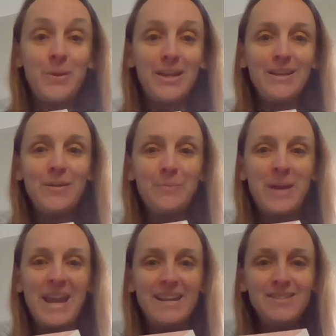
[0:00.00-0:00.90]
pink
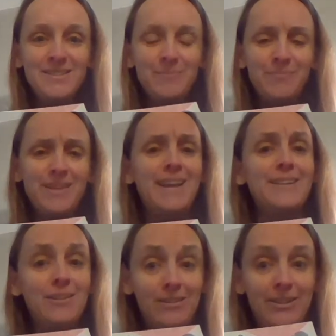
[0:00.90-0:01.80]
paint
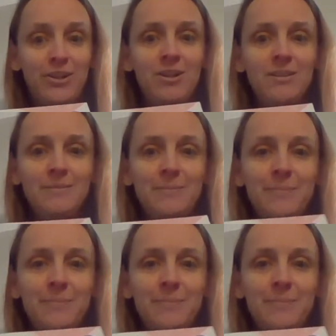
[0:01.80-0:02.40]
and glitter?